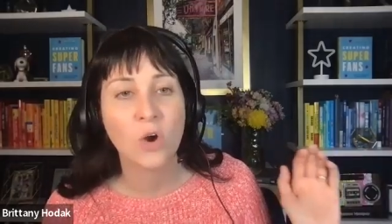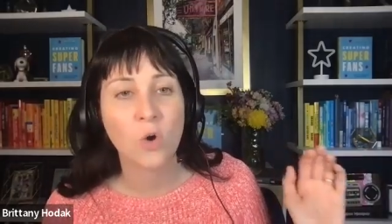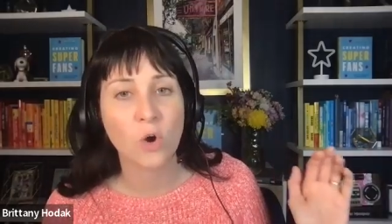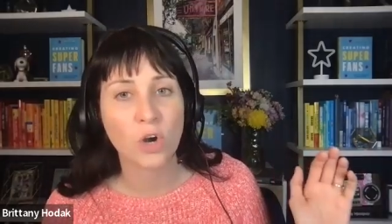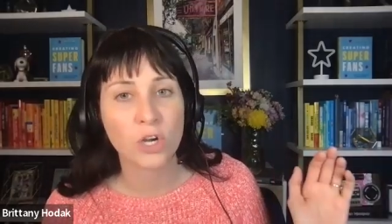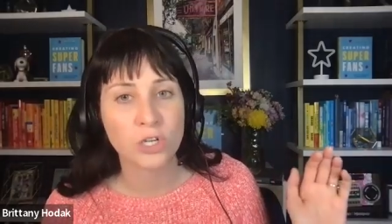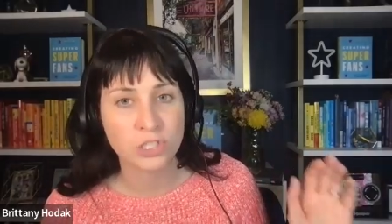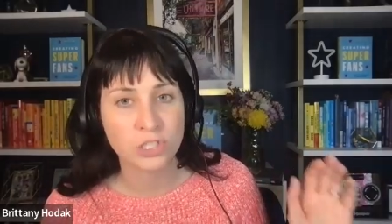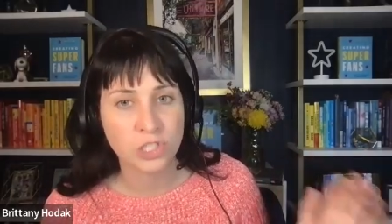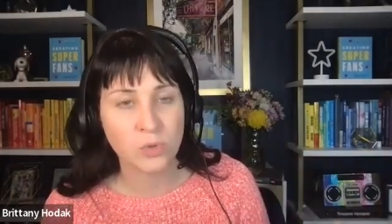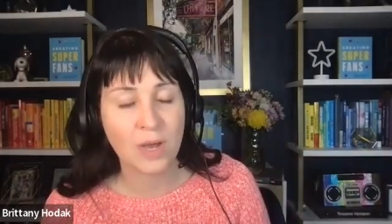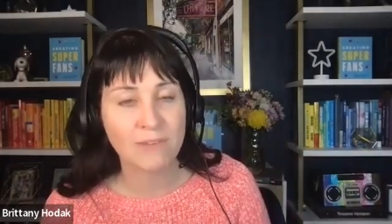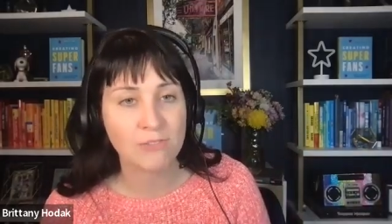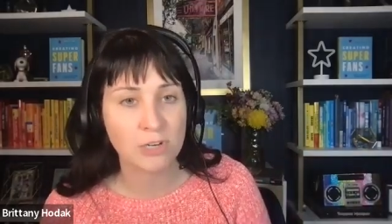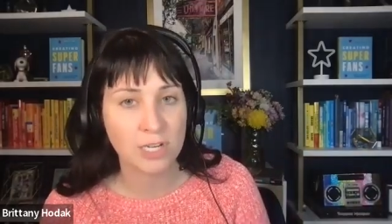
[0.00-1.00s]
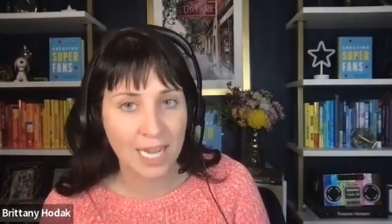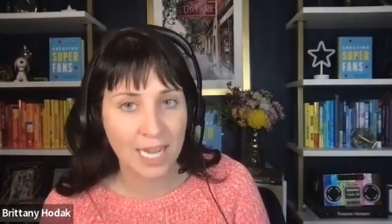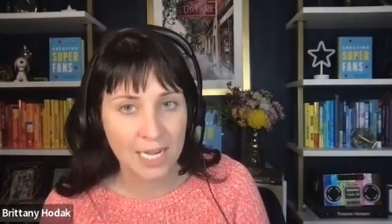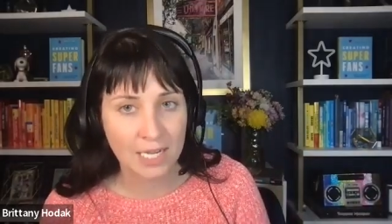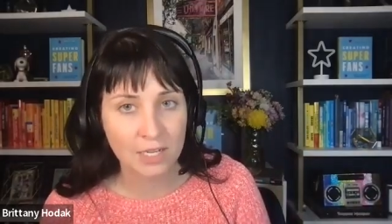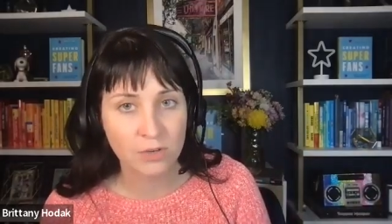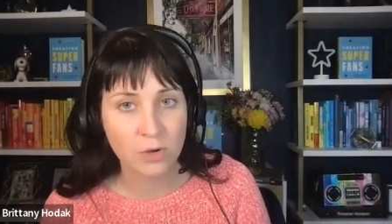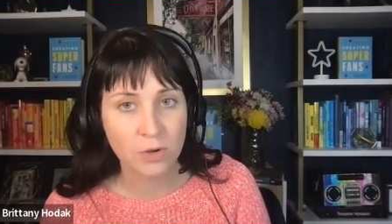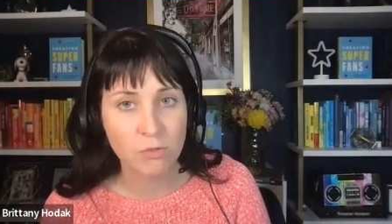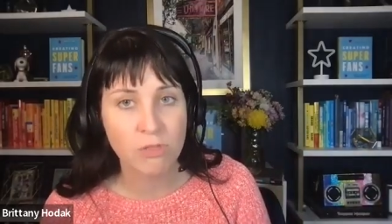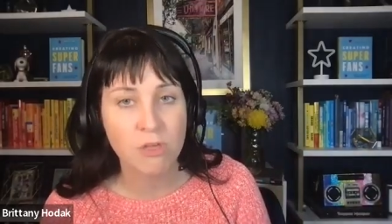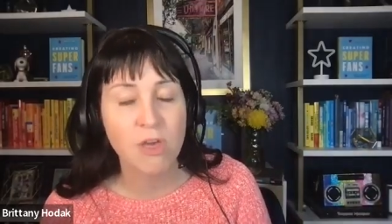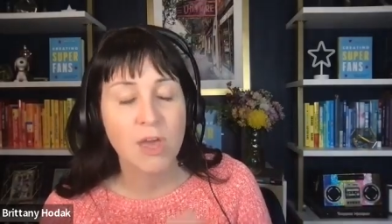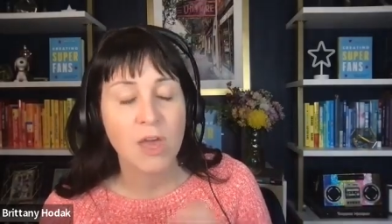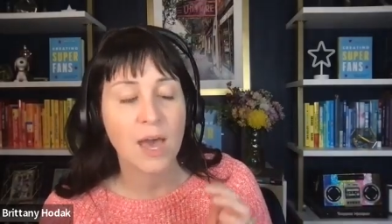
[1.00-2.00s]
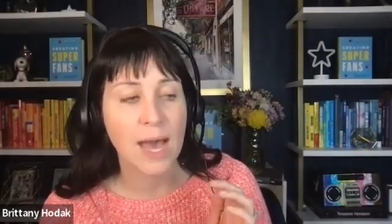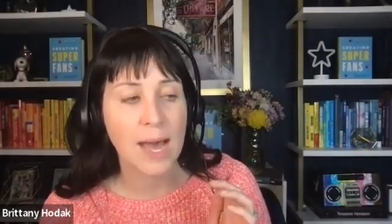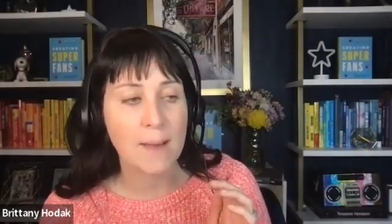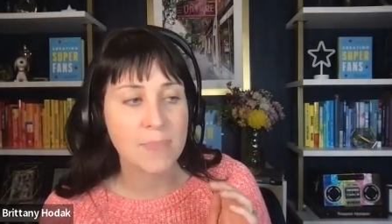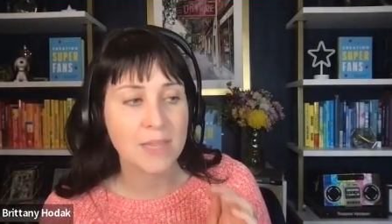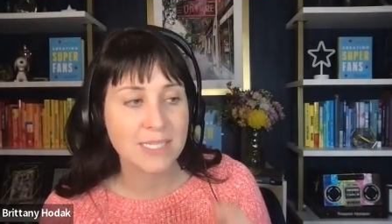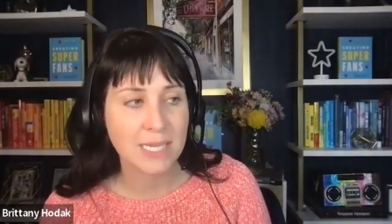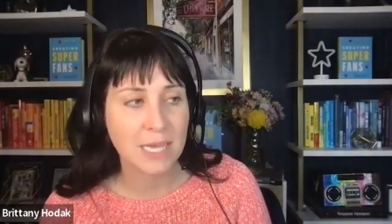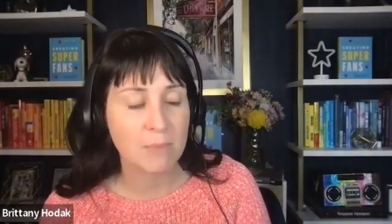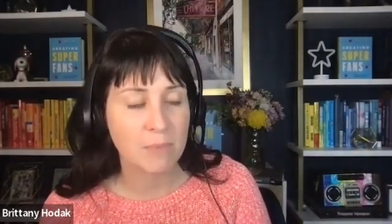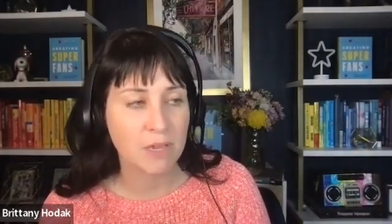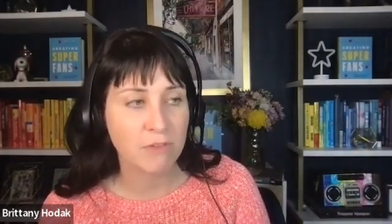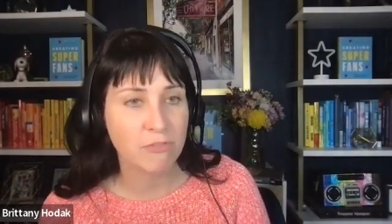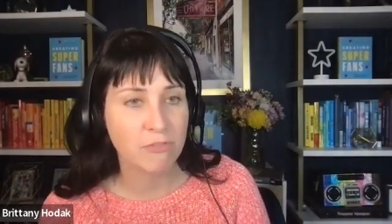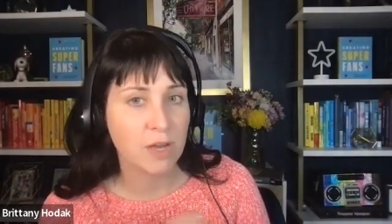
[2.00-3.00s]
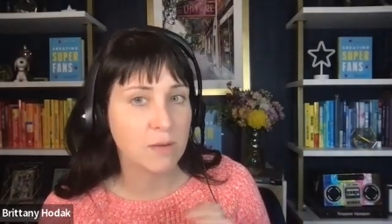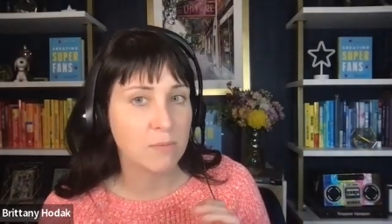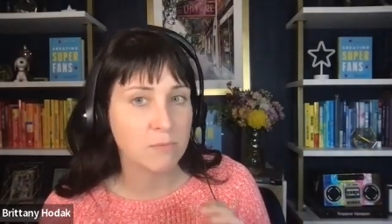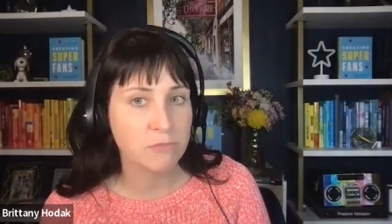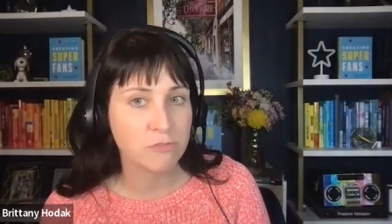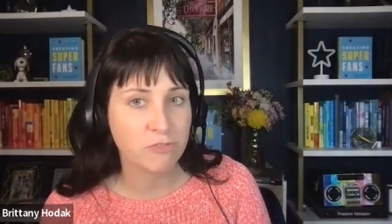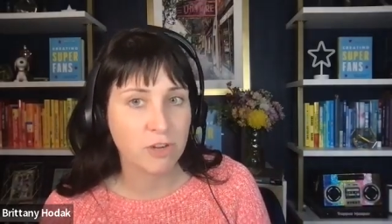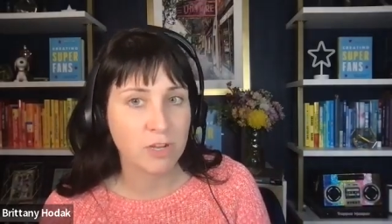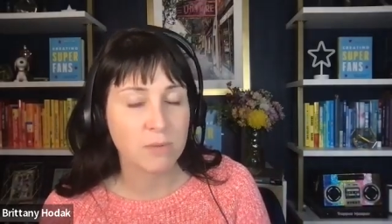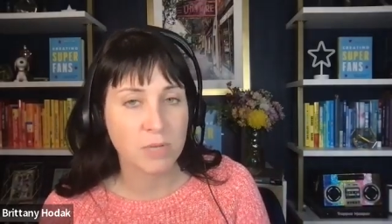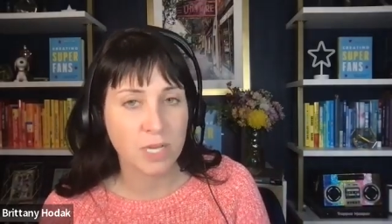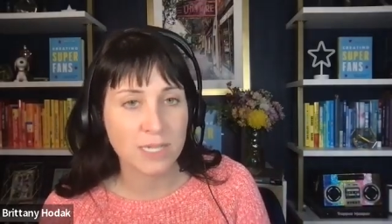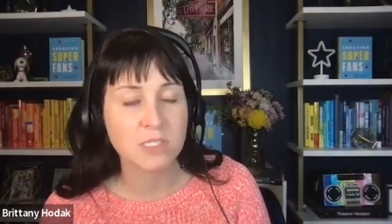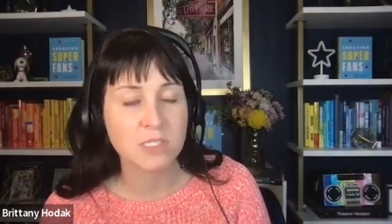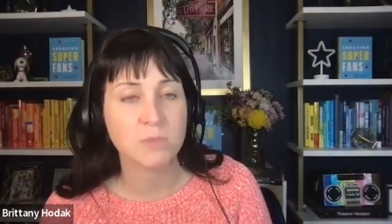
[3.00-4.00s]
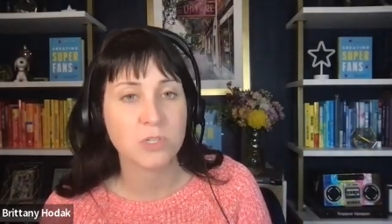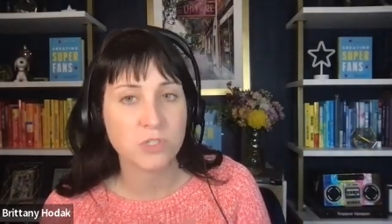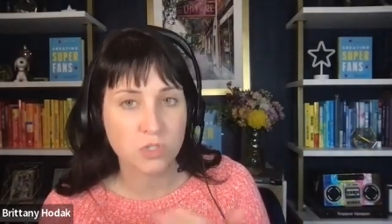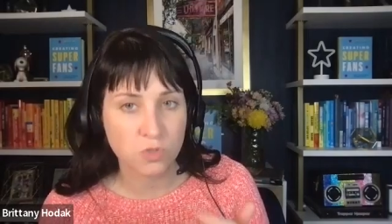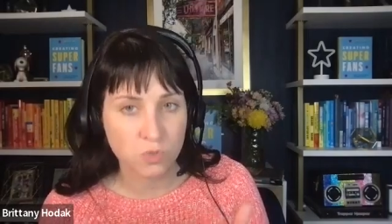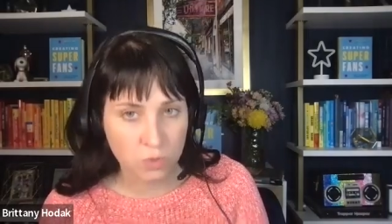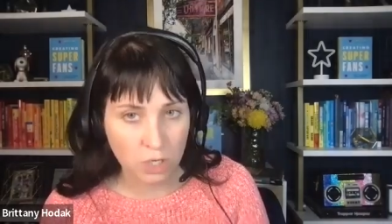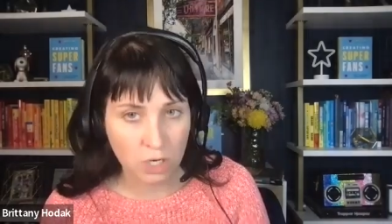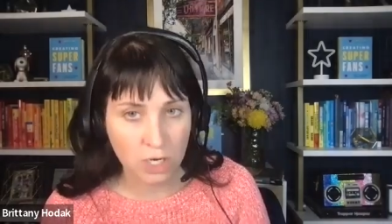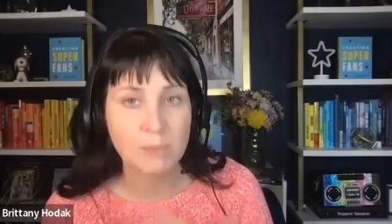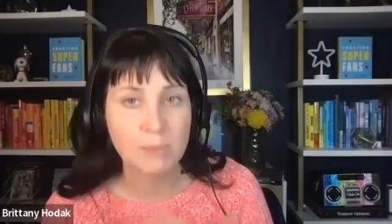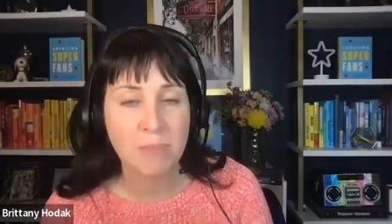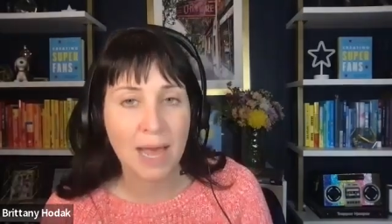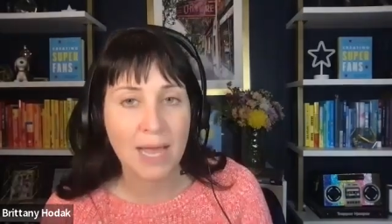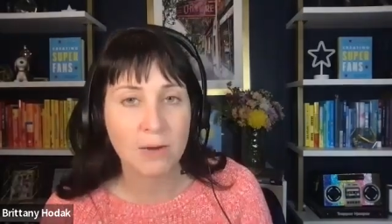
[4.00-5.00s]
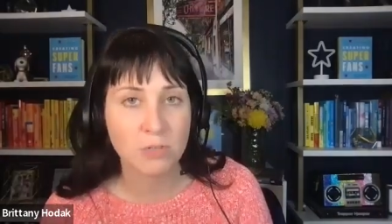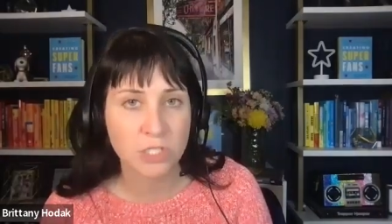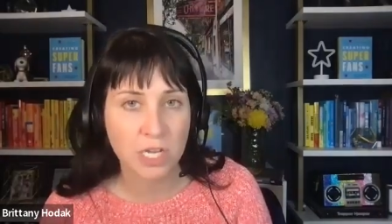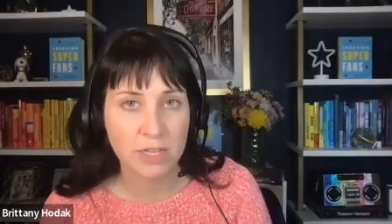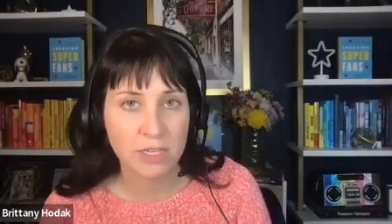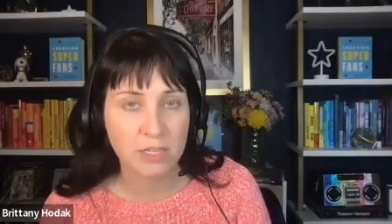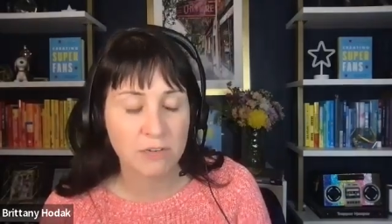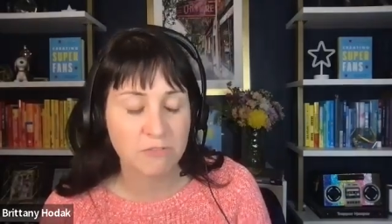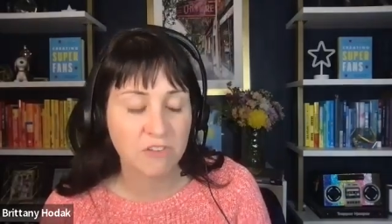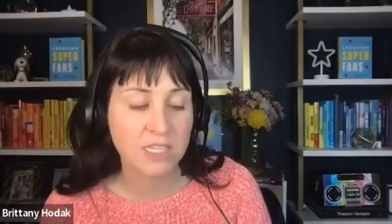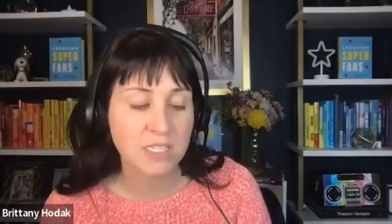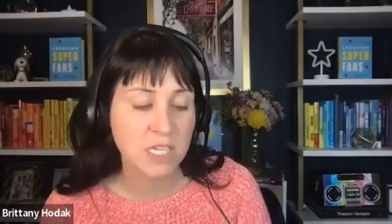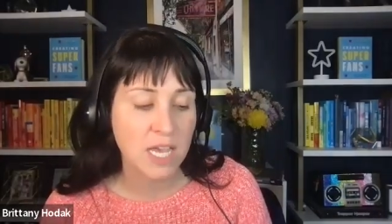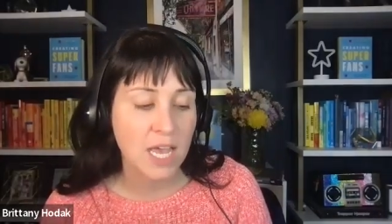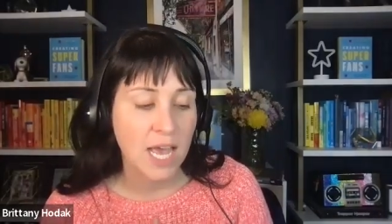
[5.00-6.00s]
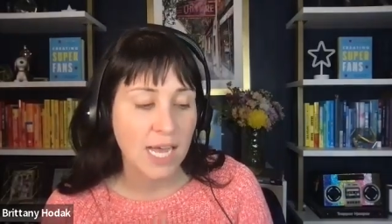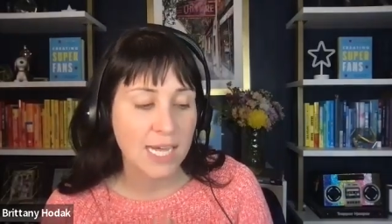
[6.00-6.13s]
Or do you have organic growth that's coming from customers who are coming back or telling their friends?